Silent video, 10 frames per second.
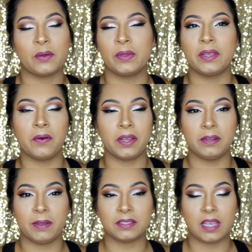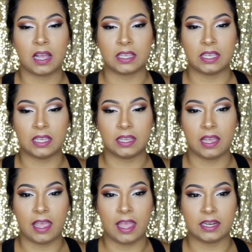we go on about talking
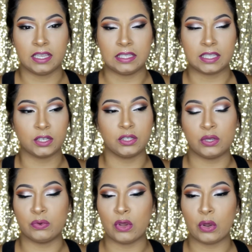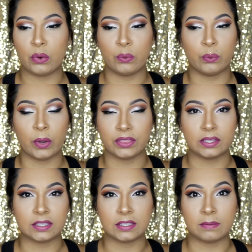and he's like, do you know what
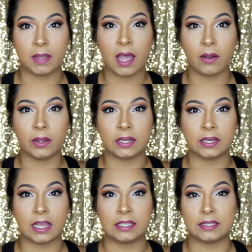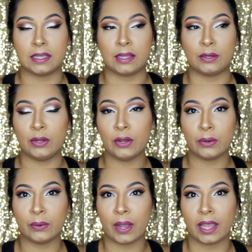this is about? And I said,
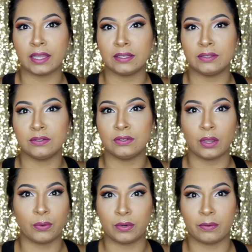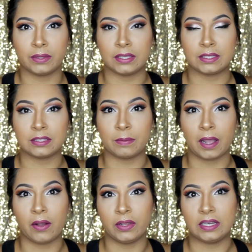no, I don't know what this is
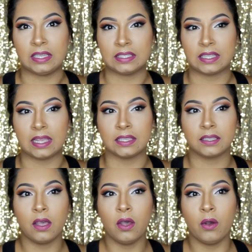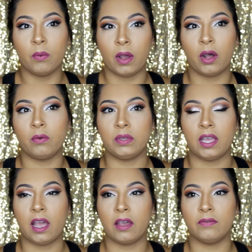about. And he says, well, we
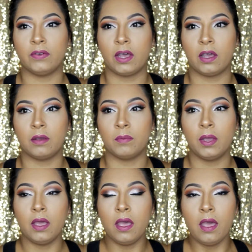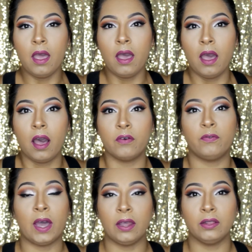have a
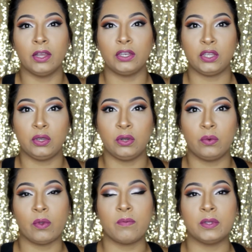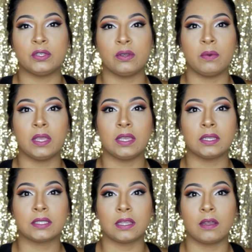file on you. We've been
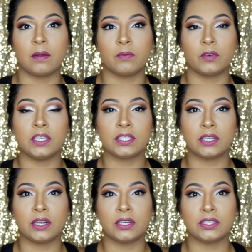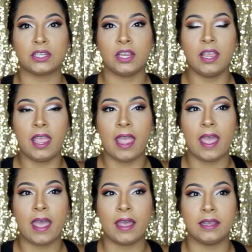doing some research
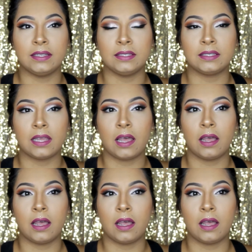and